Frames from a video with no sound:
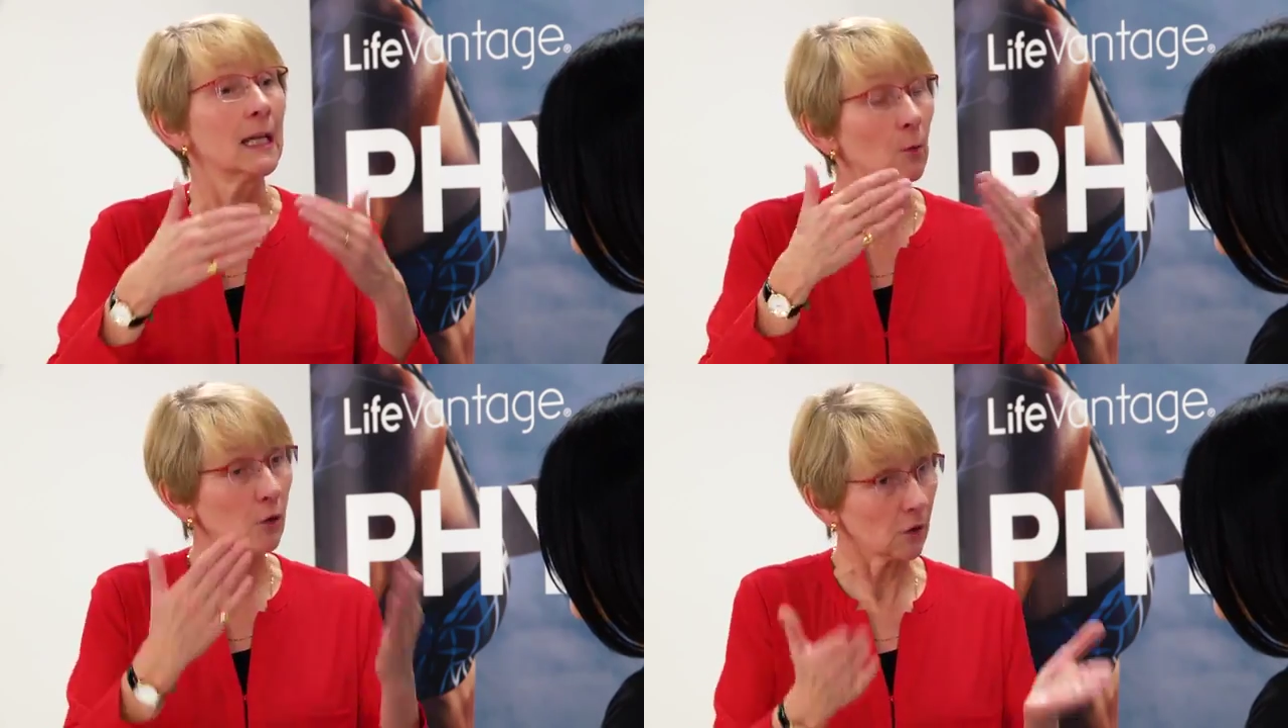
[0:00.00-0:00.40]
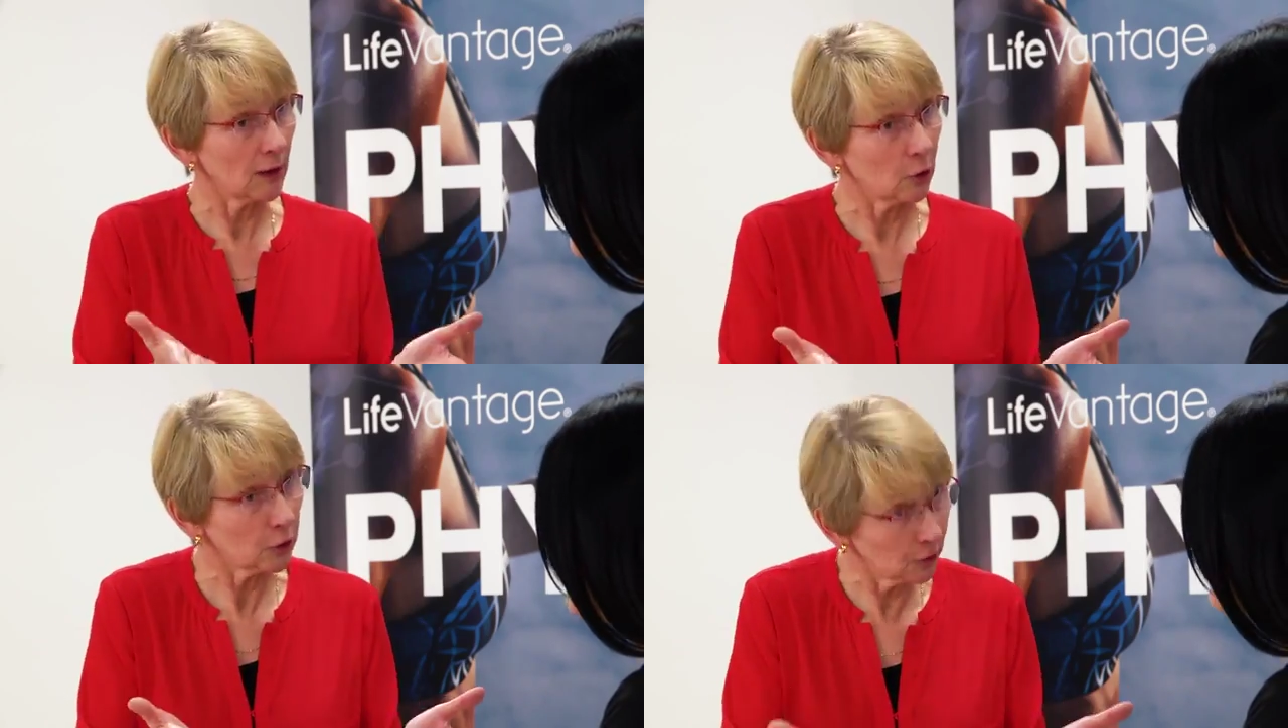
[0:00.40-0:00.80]
It was
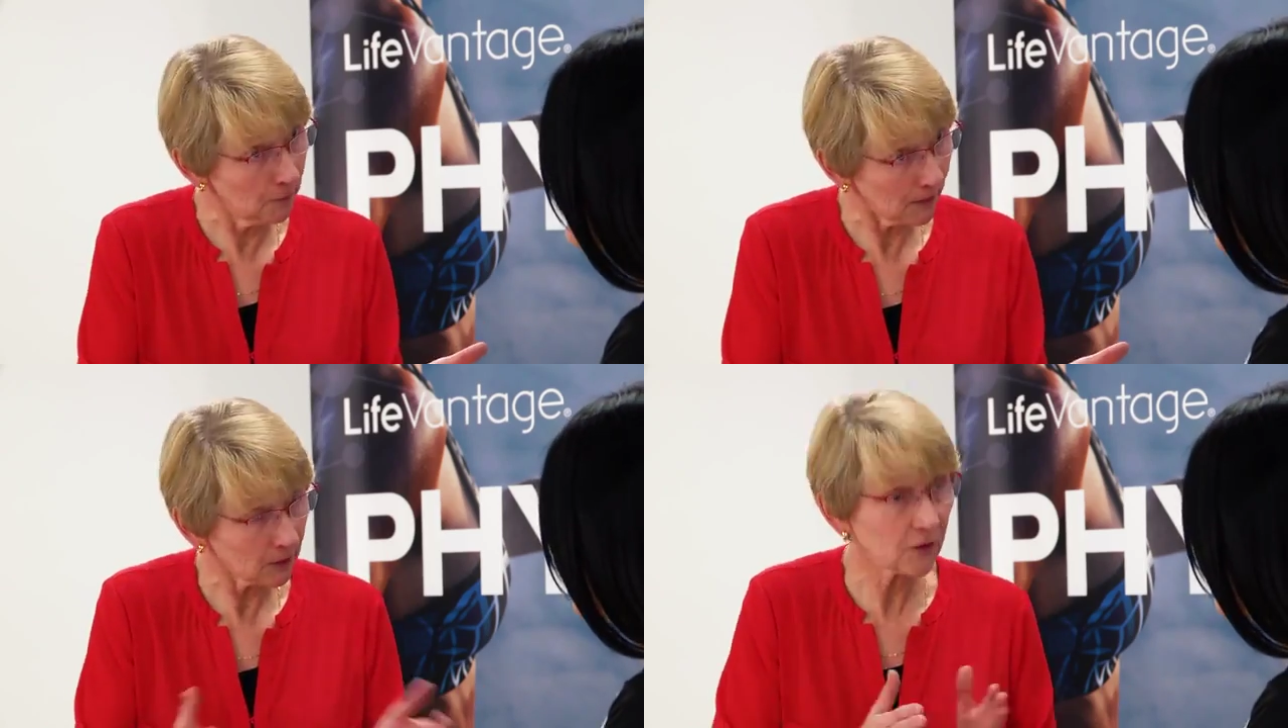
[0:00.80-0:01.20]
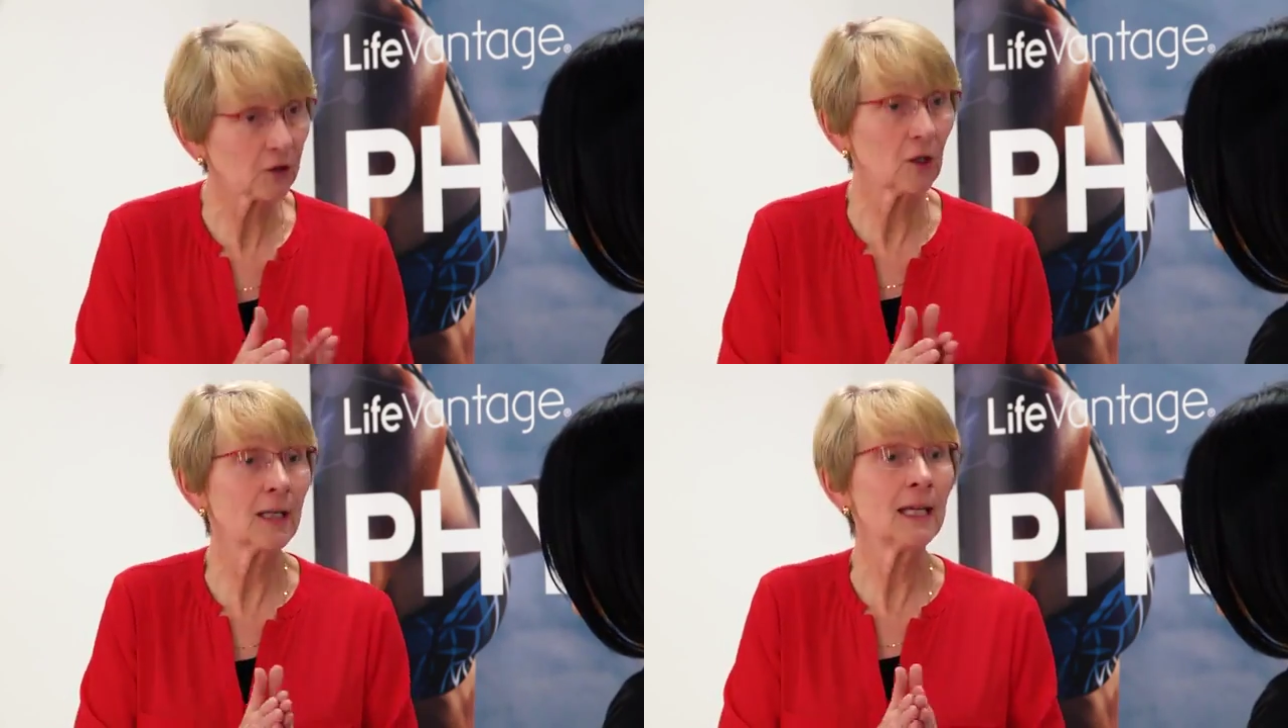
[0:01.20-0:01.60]
only a 2-month
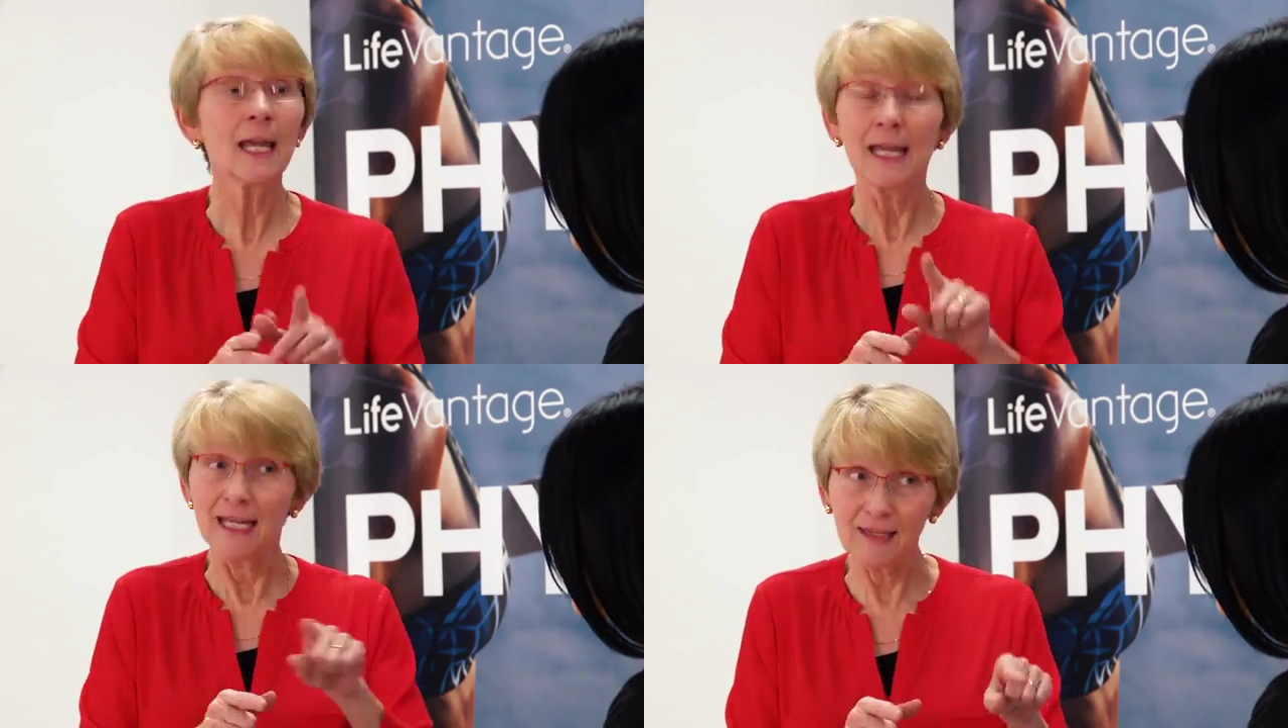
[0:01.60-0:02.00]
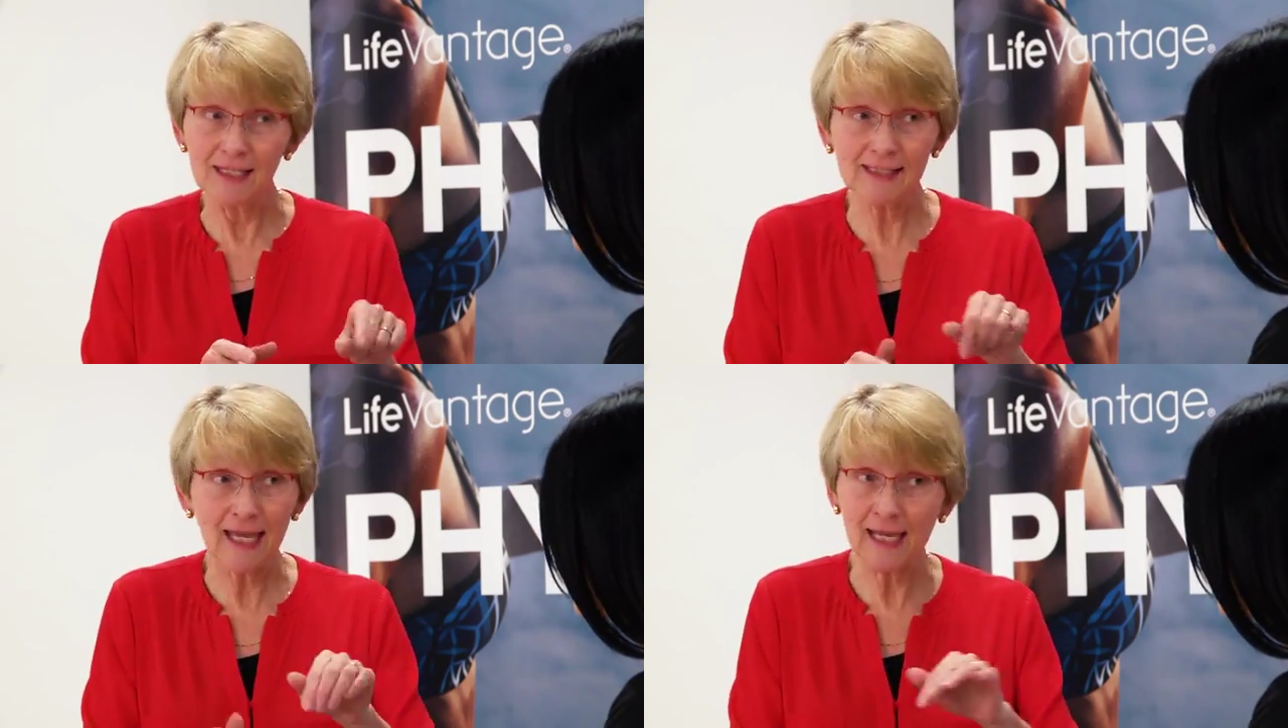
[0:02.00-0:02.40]
study. In
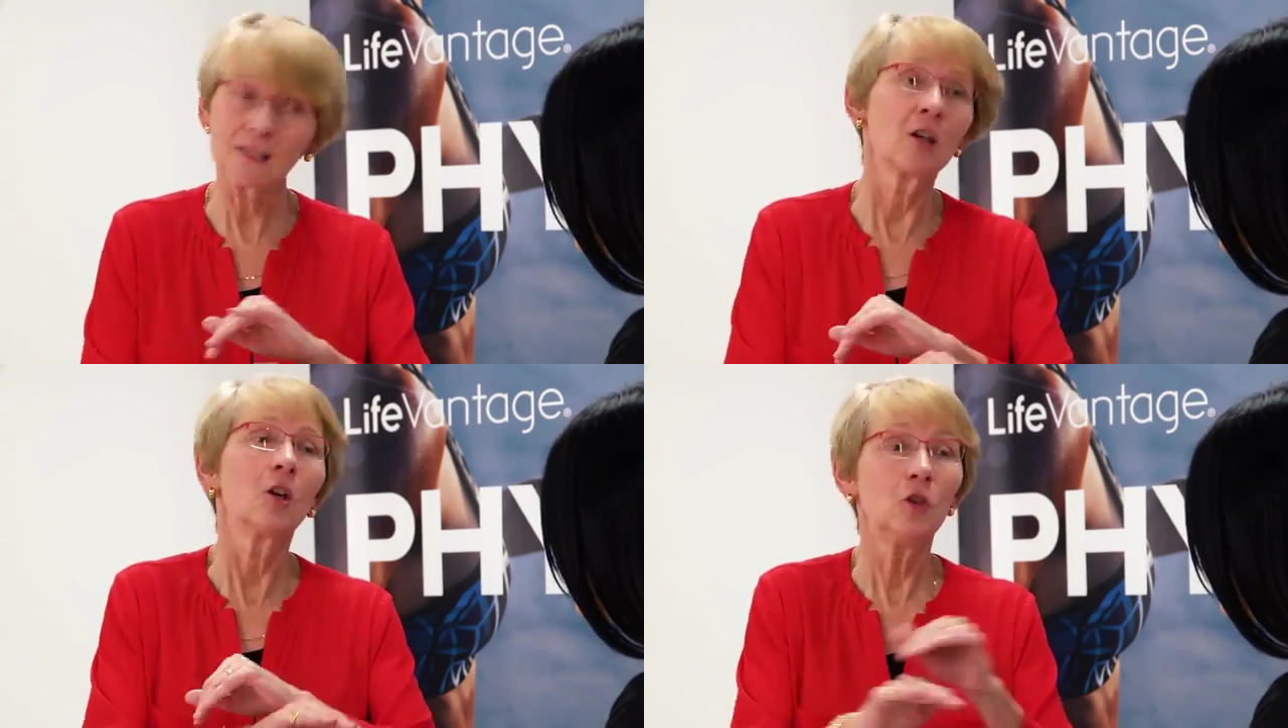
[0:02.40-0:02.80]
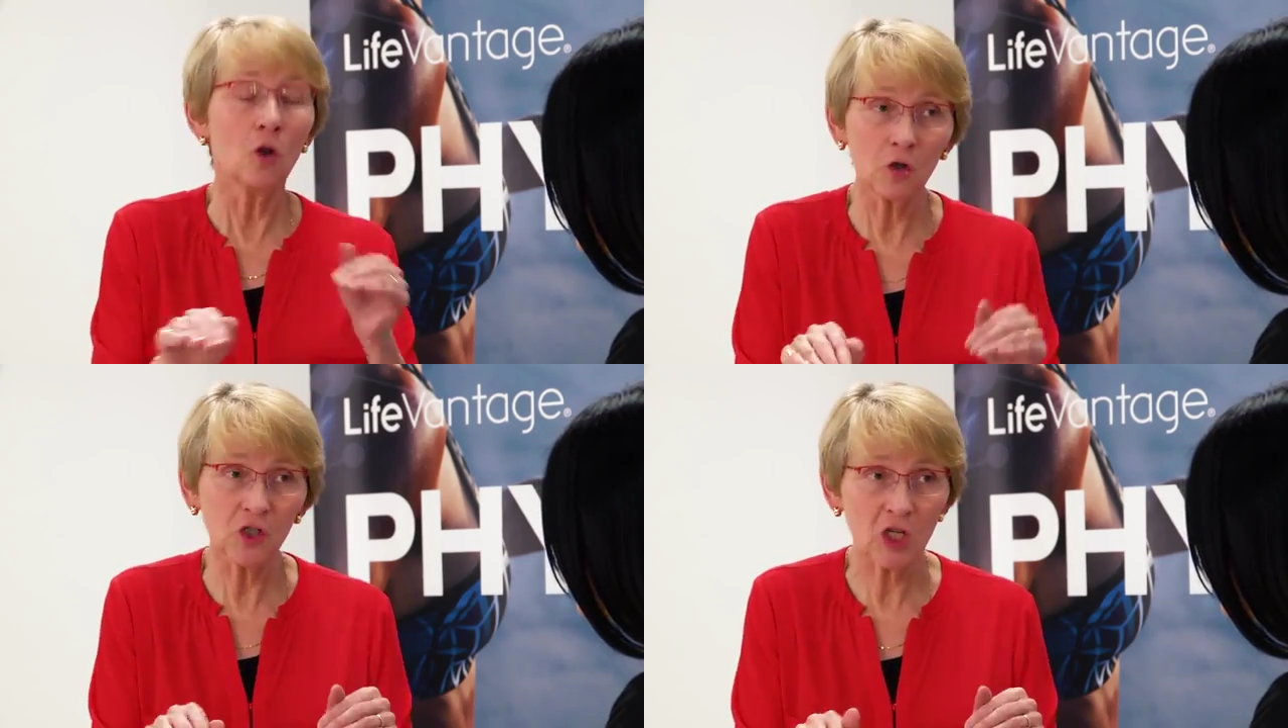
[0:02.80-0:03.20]
this case,
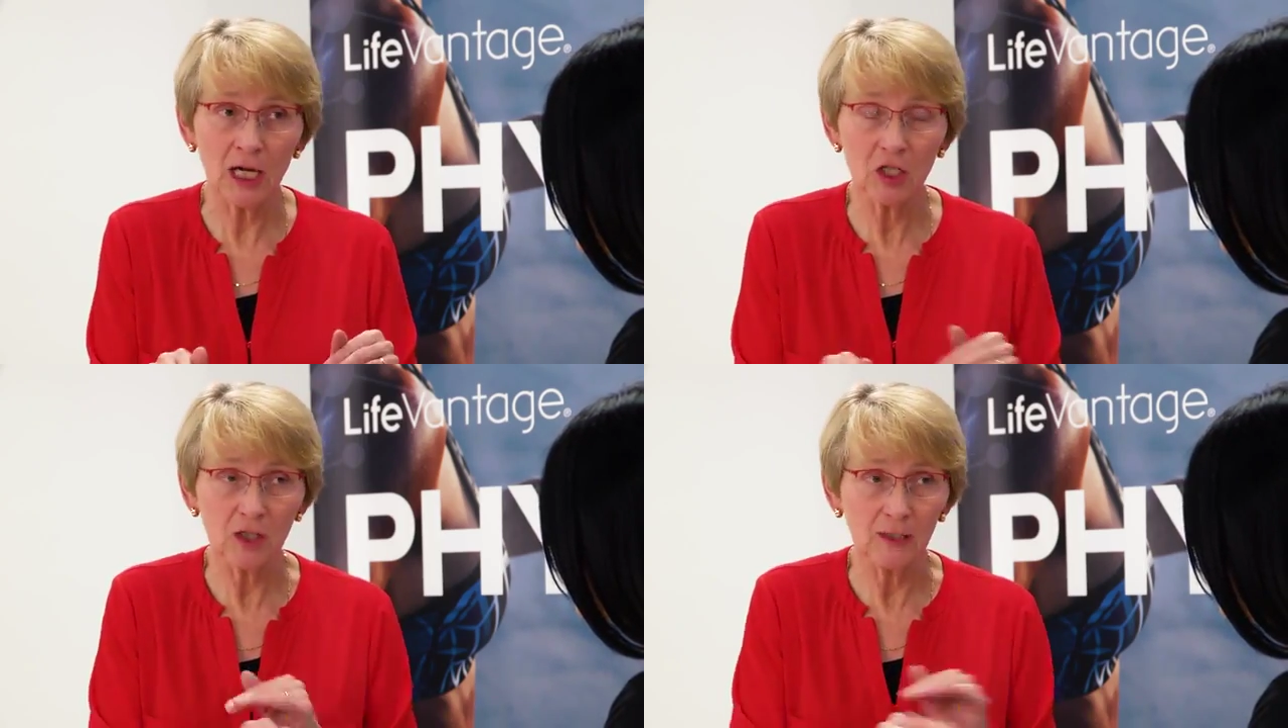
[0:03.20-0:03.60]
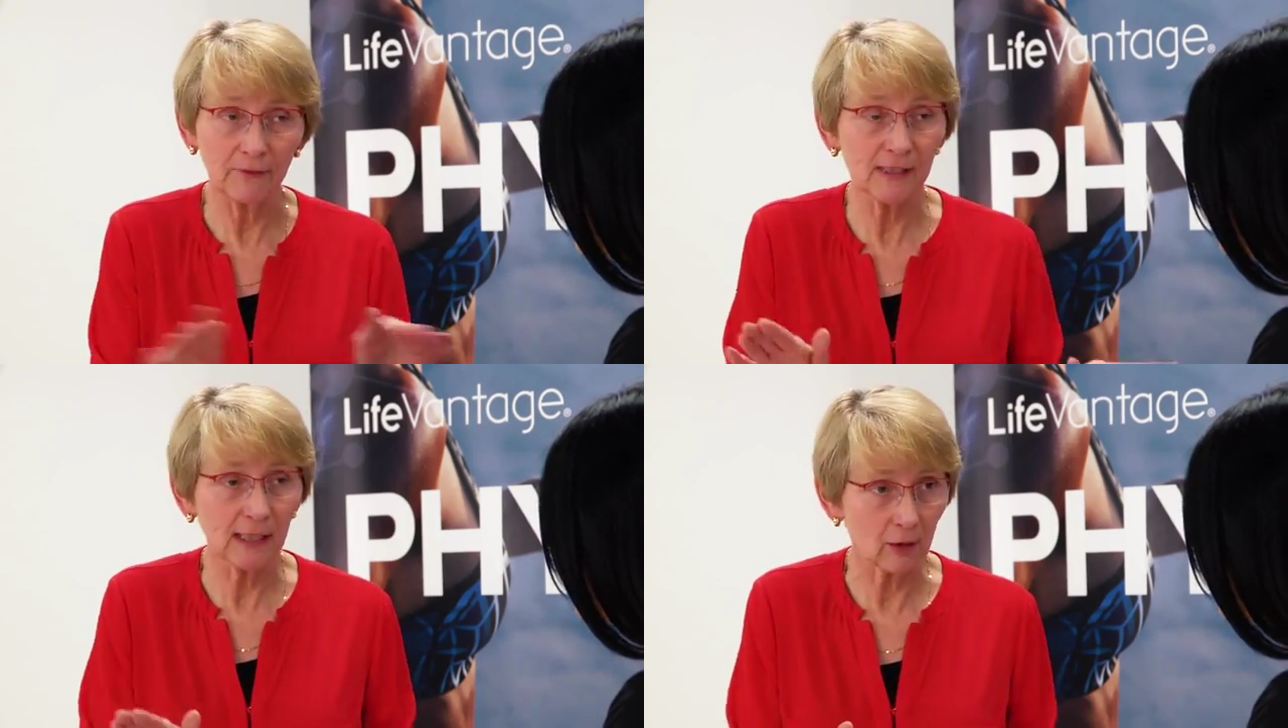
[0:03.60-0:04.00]
no change in
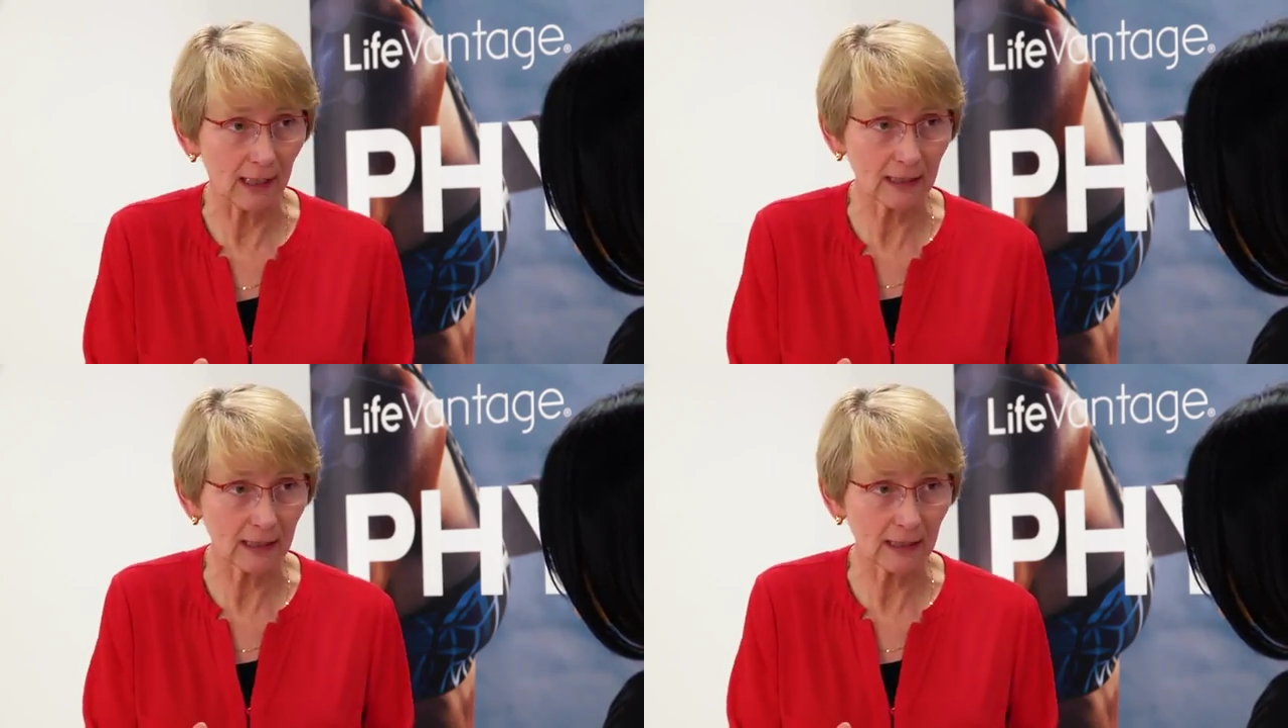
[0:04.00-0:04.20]
physical